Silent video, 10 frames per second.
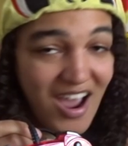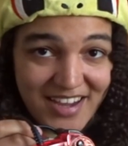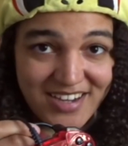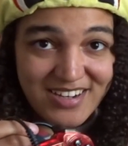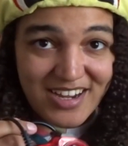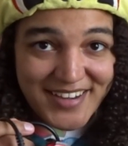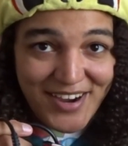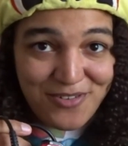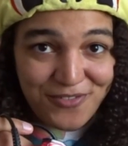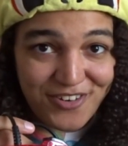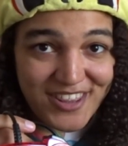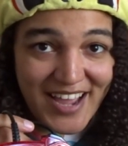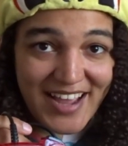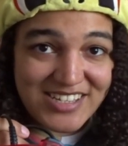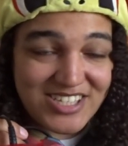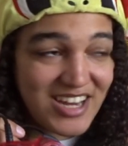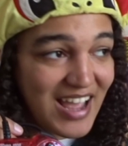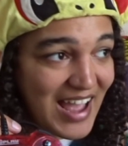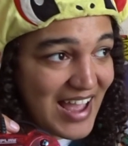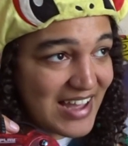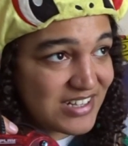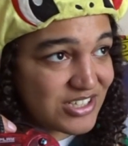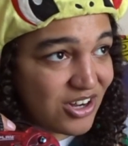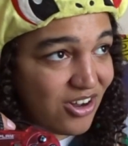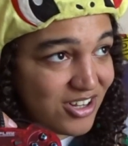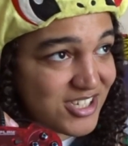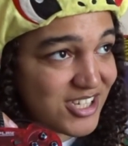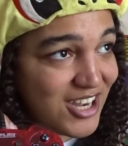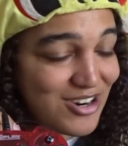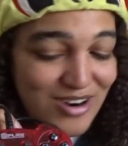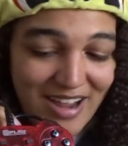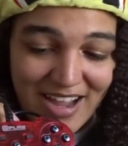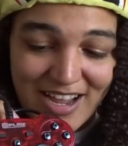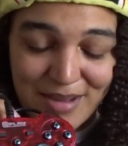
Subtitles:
I can account for that, and also,